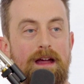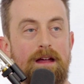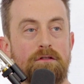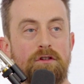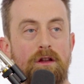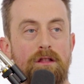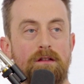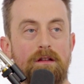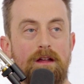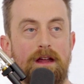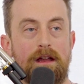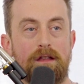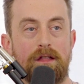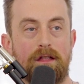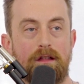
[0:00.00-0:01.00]

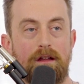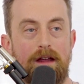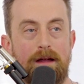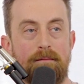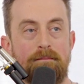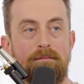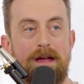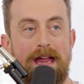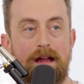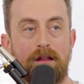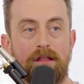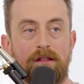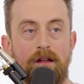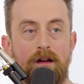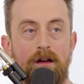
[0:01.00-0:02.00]
It
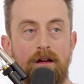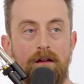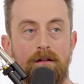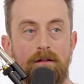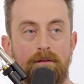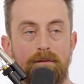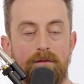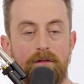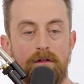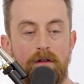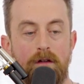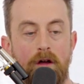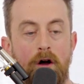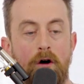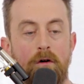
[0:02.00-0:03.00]
makes the,
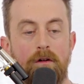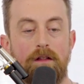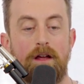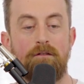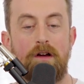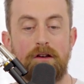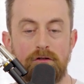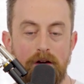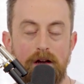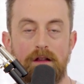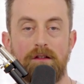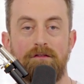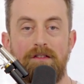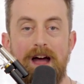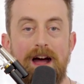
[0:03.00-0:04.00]
oh, adventuring
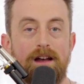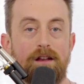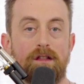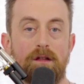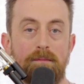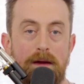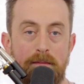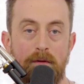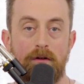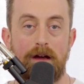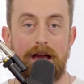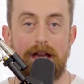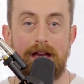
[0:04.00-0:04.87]
is a fad and some people are